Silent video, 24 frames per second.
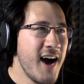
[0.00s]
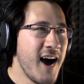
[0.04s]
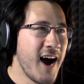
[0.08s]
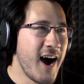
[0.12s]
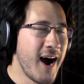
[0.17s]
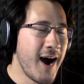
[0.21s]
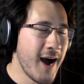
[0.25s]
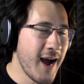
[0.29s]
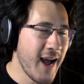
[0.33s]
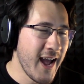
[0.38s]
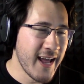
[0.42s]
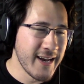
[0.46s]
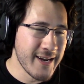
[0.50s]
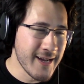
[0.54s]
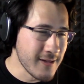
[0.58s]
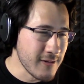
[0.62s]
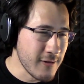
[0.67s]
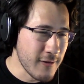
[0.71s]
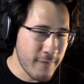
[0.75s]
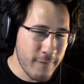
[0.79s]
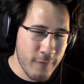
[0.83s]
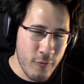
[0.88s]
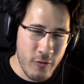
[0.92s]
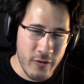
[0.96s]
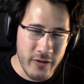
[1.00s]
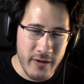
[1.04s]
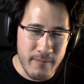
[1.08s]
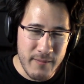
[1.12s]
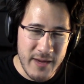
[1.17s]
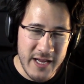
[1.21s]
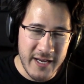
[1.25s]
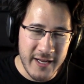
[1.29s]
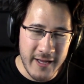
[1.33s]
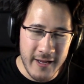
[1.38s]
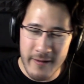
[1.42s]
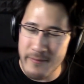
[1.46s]
Uh, and I look forward to
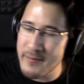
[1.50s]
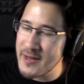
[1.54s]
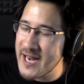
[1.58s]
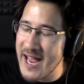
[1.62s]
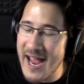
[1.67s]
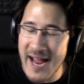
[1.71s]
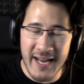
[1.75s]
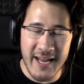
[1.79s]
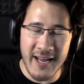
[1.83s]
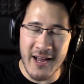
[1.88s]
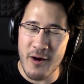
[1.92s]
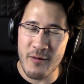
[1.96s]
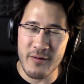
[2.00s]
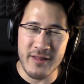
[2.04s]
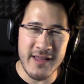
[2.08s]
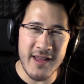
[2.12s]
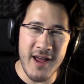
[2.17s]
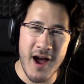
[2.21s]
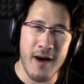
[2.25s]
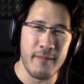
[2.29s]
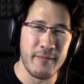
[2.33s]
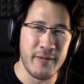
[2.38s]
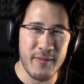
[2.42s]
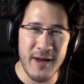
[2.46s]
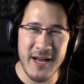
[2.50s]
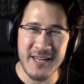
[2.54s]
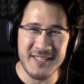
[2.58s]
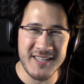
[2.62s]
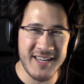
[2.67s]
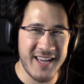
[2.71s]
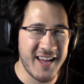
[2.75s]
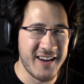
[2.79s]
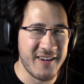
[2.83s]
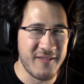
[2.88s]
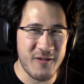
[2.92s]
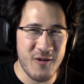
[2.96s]
meeting him and hanging out with Yamimash
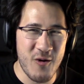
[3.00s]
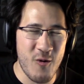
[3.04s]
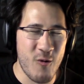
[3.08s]
again, of